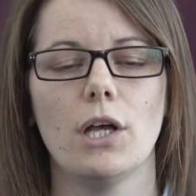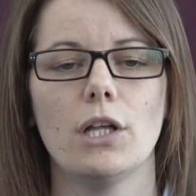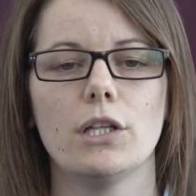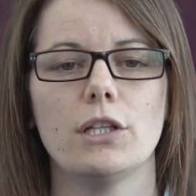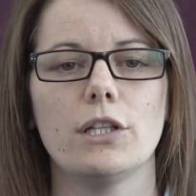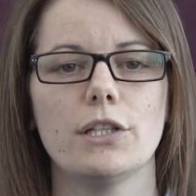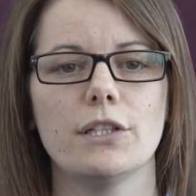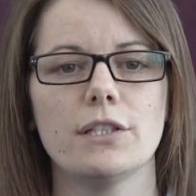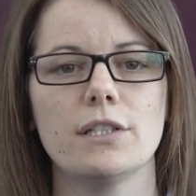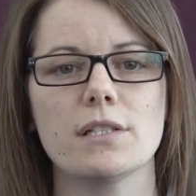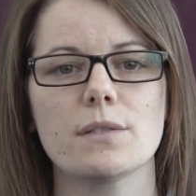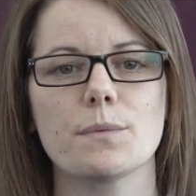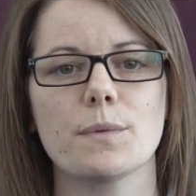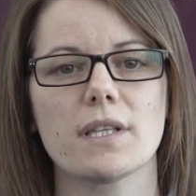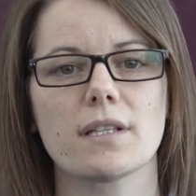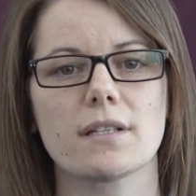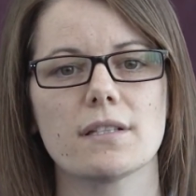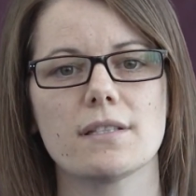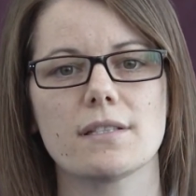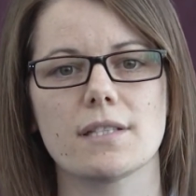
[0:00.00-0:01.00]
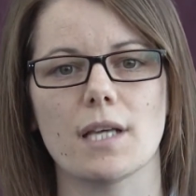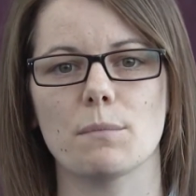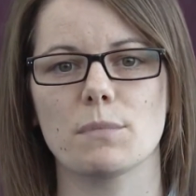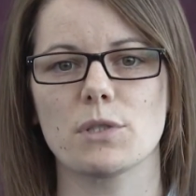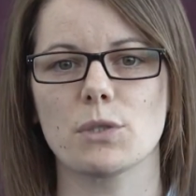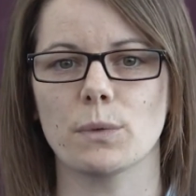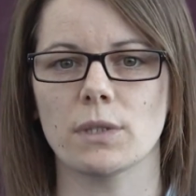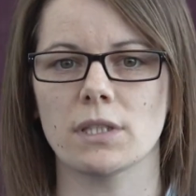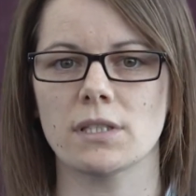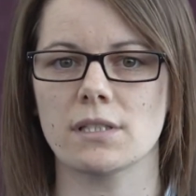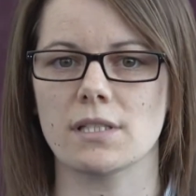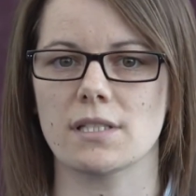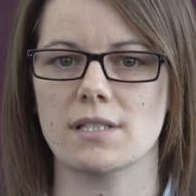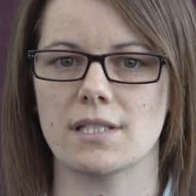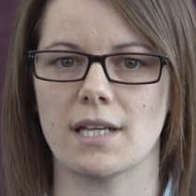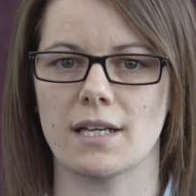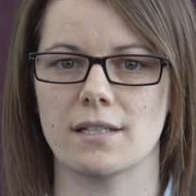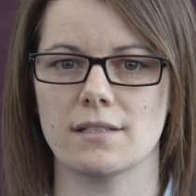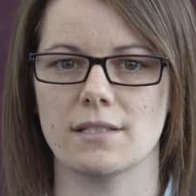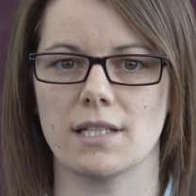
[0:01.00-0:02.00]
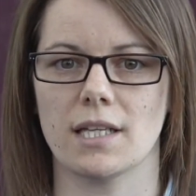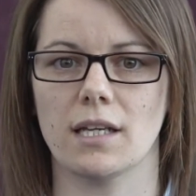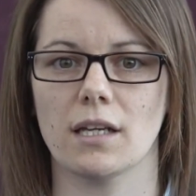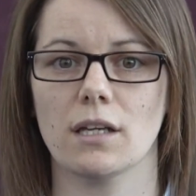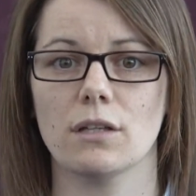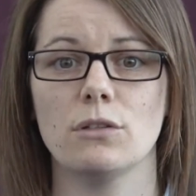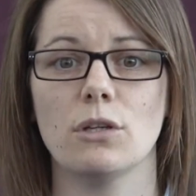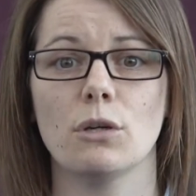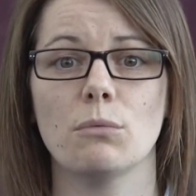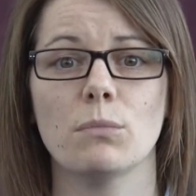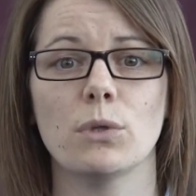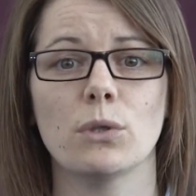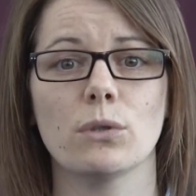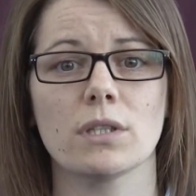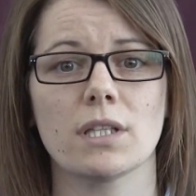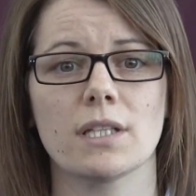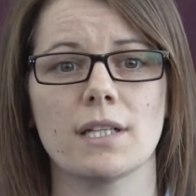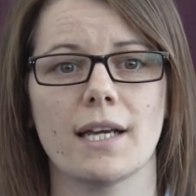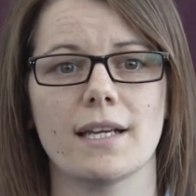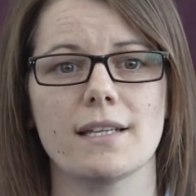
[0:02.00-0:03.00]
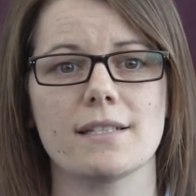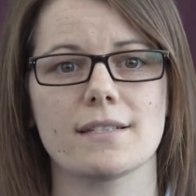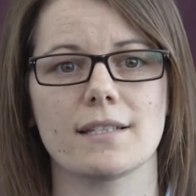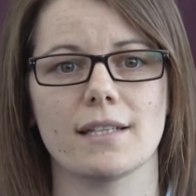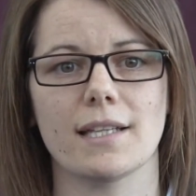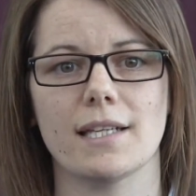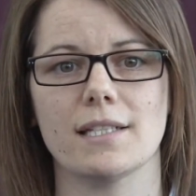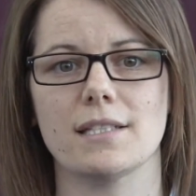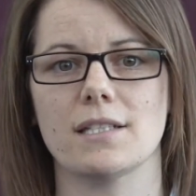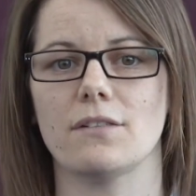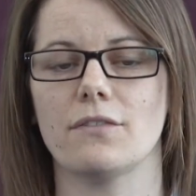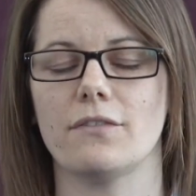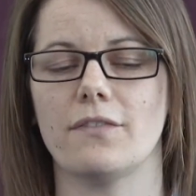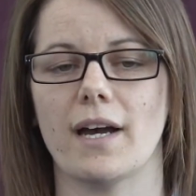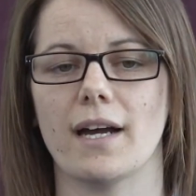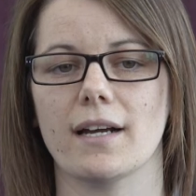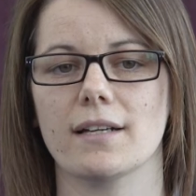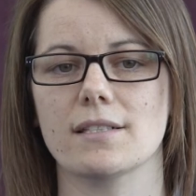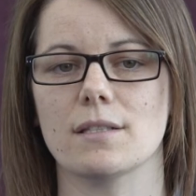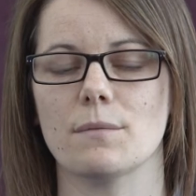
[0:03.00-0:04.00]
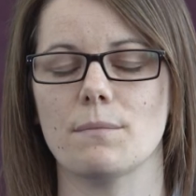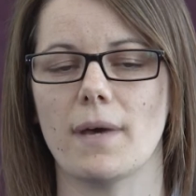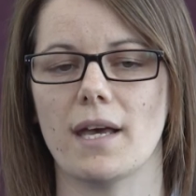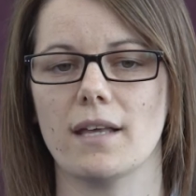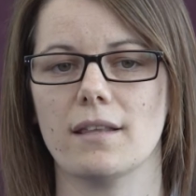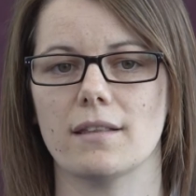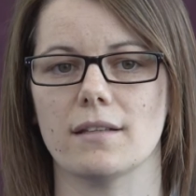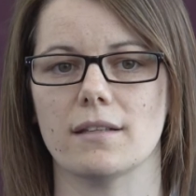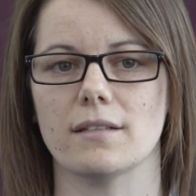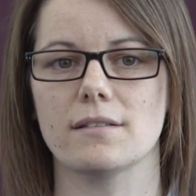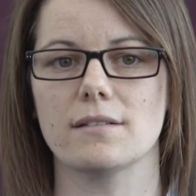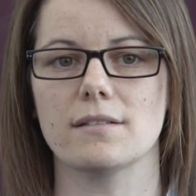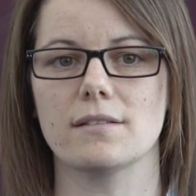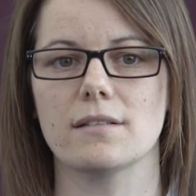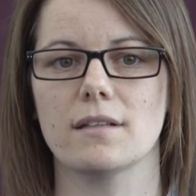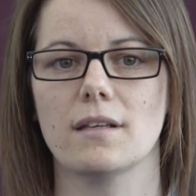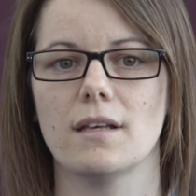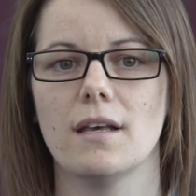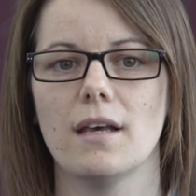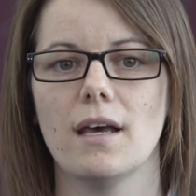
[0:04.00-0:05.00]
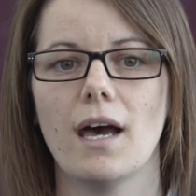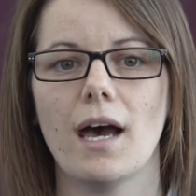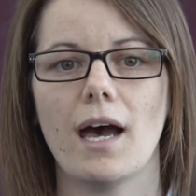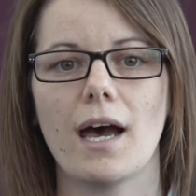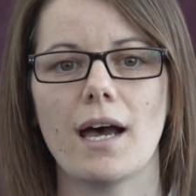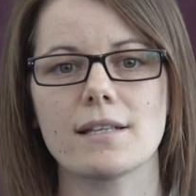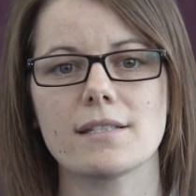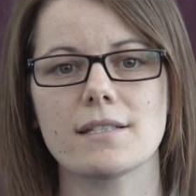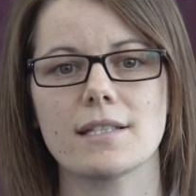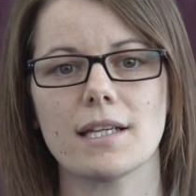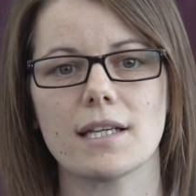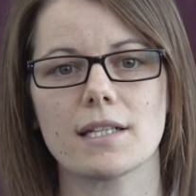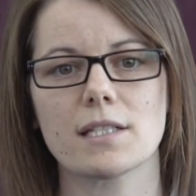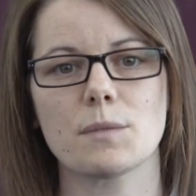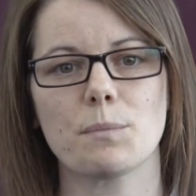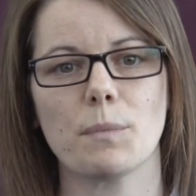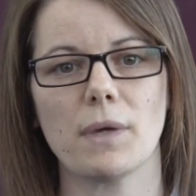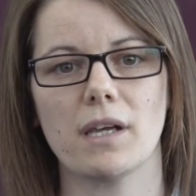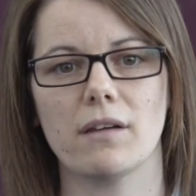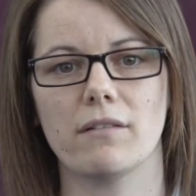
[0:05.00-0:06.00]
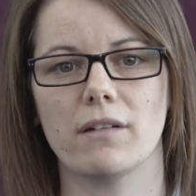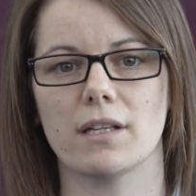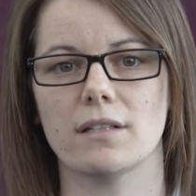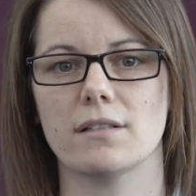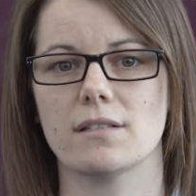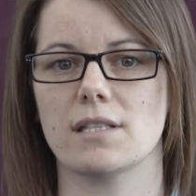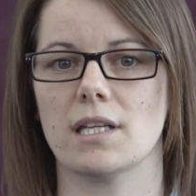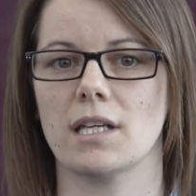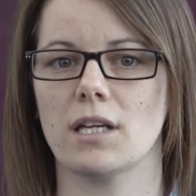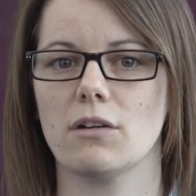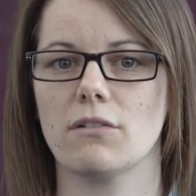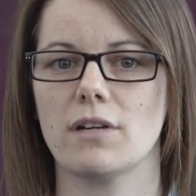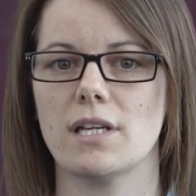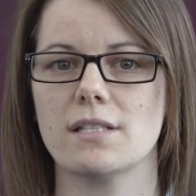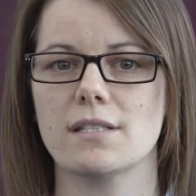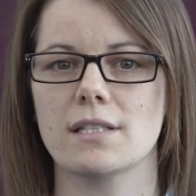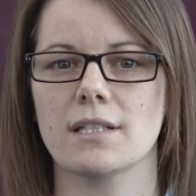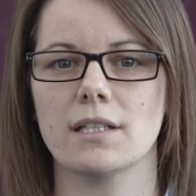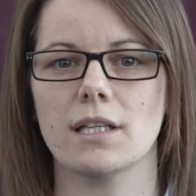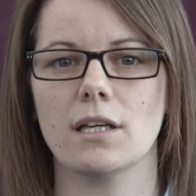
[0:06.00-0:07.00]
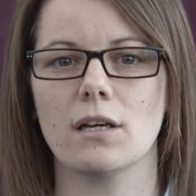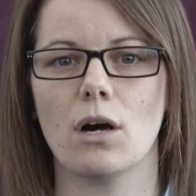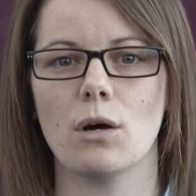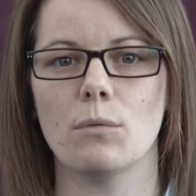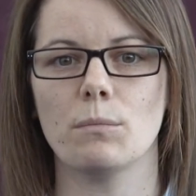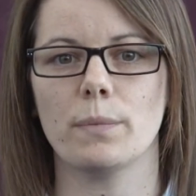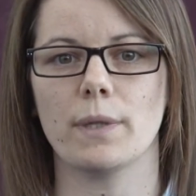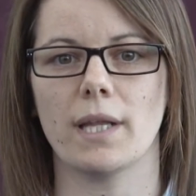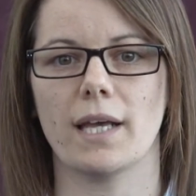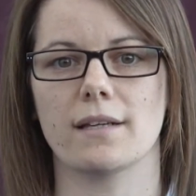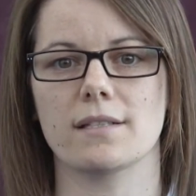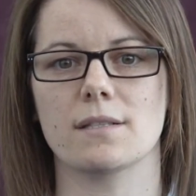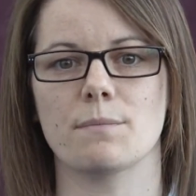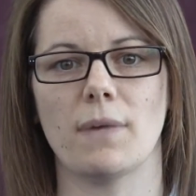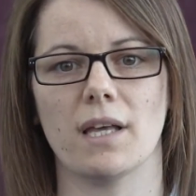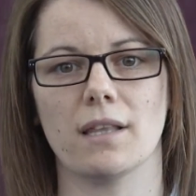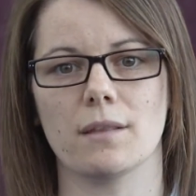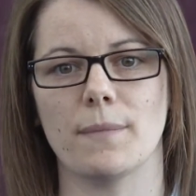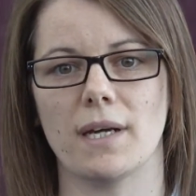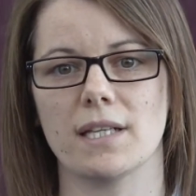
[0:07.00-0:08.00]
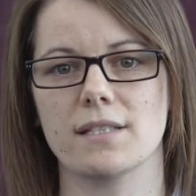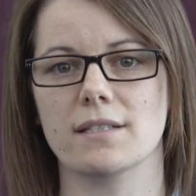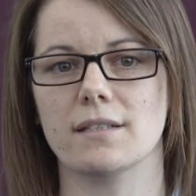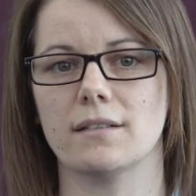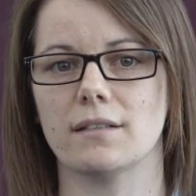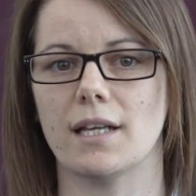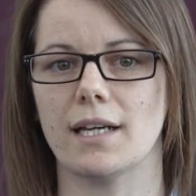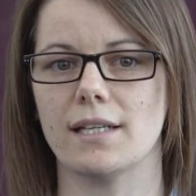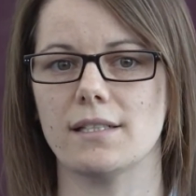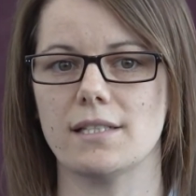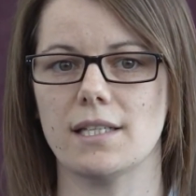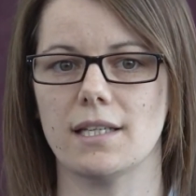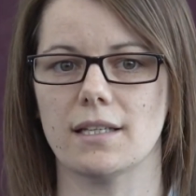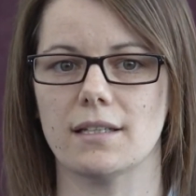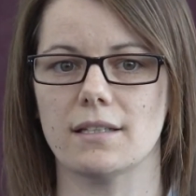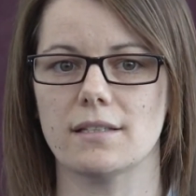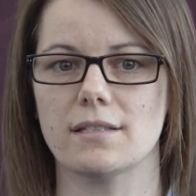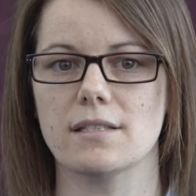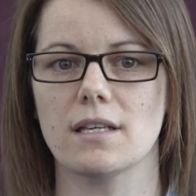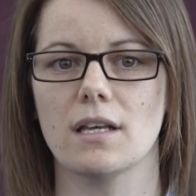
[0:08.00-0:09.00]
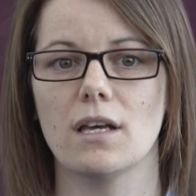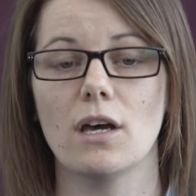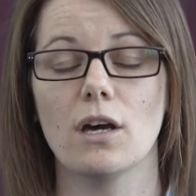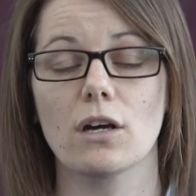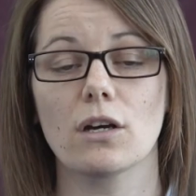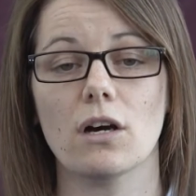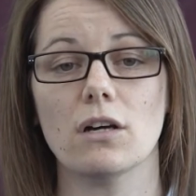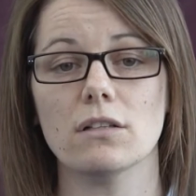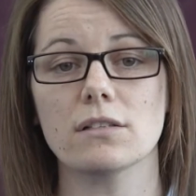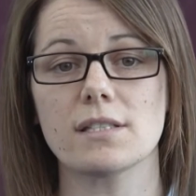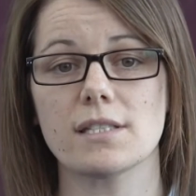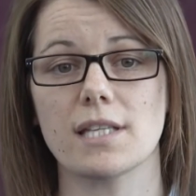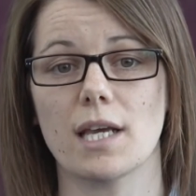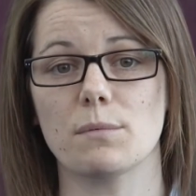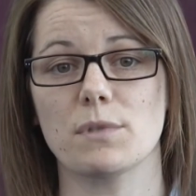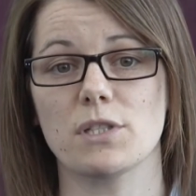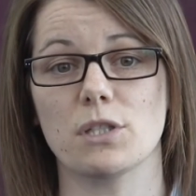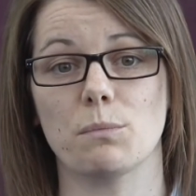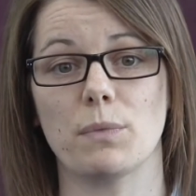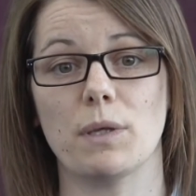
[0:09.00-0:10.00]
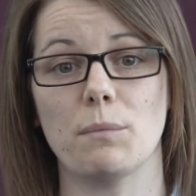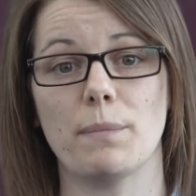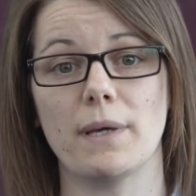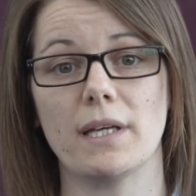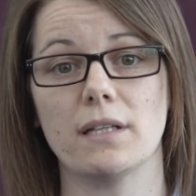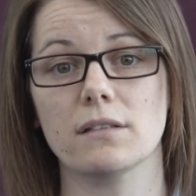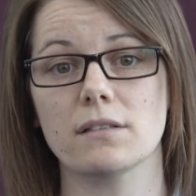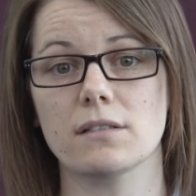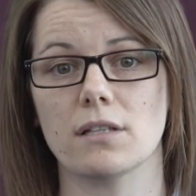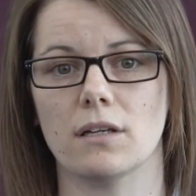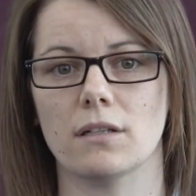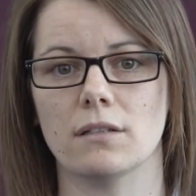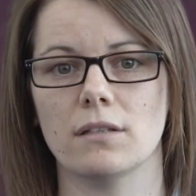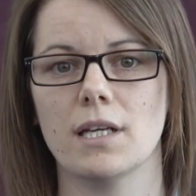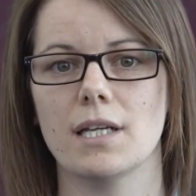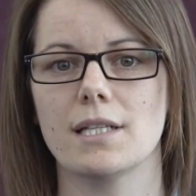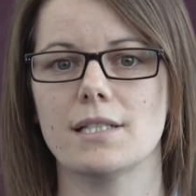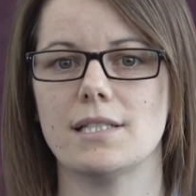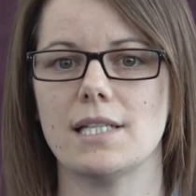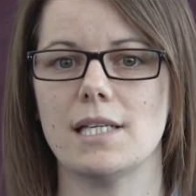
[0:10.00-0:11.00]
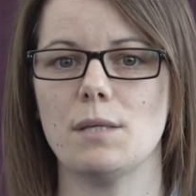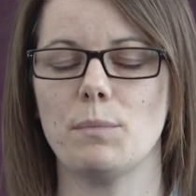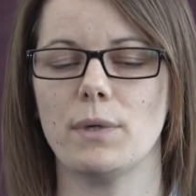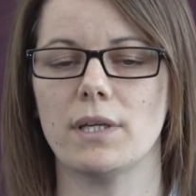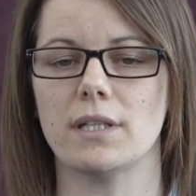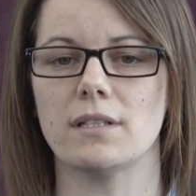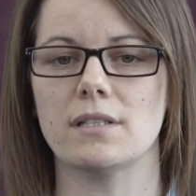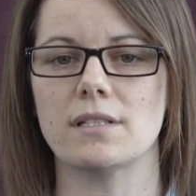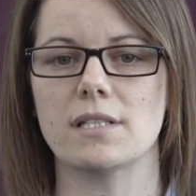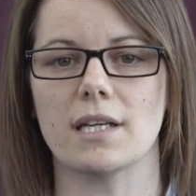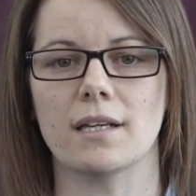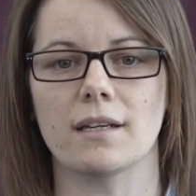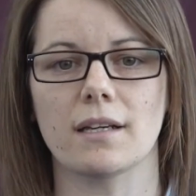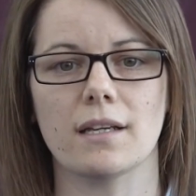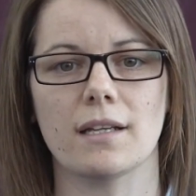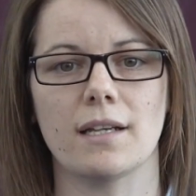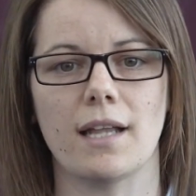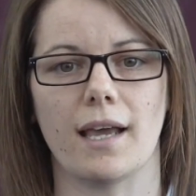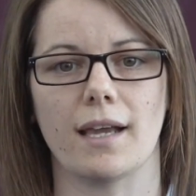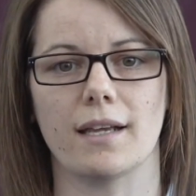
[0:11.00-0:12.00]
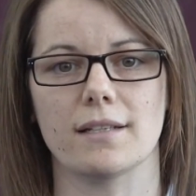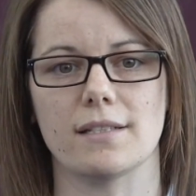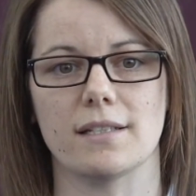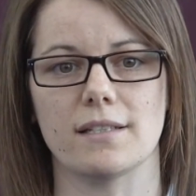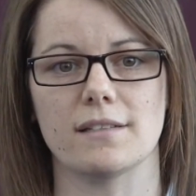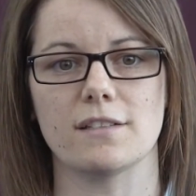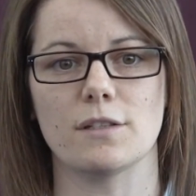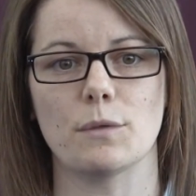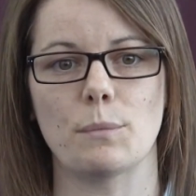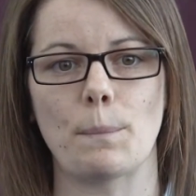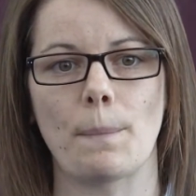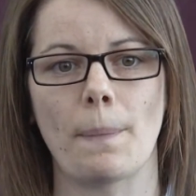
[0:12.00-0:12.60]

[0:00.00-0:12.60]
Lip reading: Learners with conceptual understanding know more than isolated facts and methods. As they experience increasingly complex mathematical ideas, concepts should be built on, deepened and connected.